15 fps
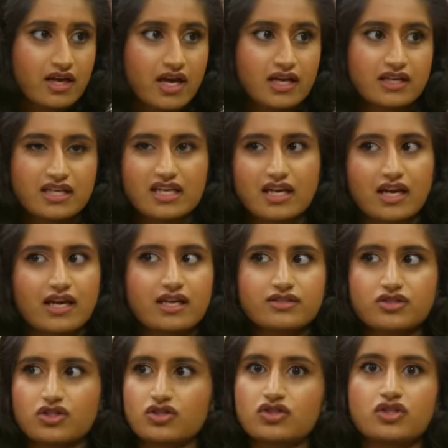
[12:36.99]
And he, I
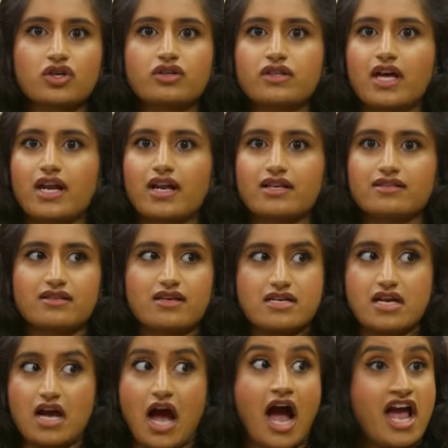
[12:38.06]
guess, just took that as
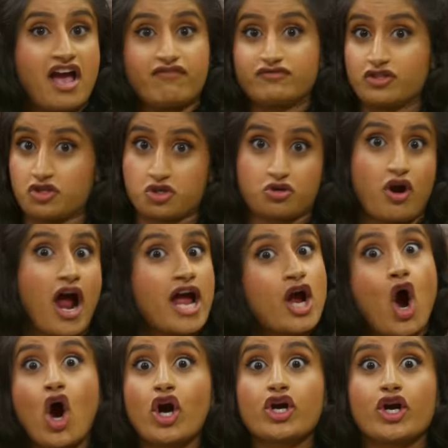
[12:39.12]
like, I have to try
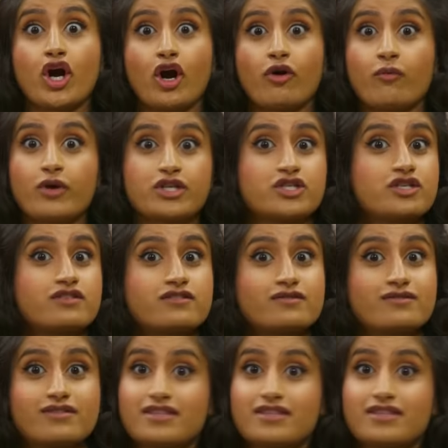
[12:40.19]
harder, which is